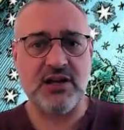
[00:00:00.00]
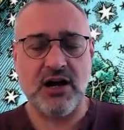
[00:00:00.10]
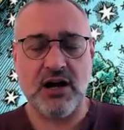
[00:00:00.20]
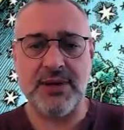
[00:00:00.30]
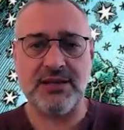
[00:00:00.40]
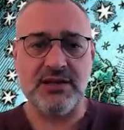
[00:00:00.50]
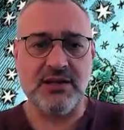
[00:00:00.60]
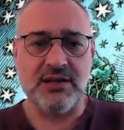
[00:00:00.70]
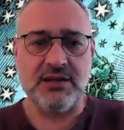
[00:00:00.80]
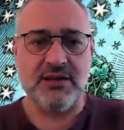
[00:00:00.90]
I mean,
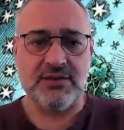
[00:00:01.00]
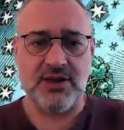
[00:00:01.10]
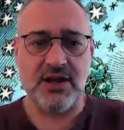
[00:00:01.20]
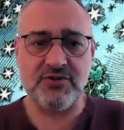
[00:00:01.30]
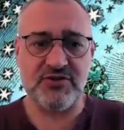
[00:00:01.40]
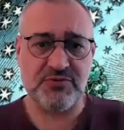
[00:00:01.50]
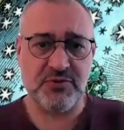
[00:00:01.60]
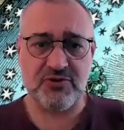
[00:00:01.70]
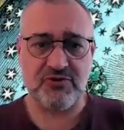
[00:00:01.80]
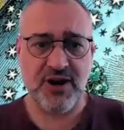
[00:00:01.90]
nunneries
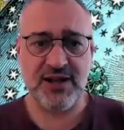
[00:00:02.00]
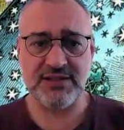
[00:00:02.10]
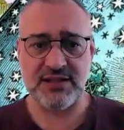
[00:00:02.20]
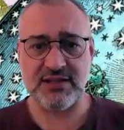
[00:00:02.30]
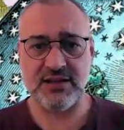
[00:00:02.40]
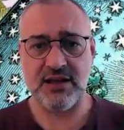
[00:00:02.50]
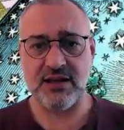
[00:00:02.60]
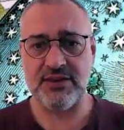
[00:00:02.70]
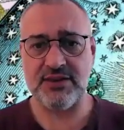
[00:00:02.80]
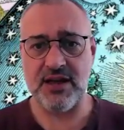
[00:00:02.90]
were created,
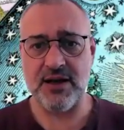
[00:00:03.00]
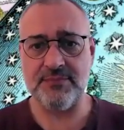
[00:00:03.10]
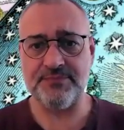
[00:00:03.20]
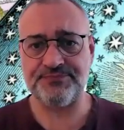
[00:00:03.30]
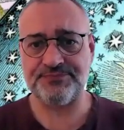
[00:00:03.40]
and they're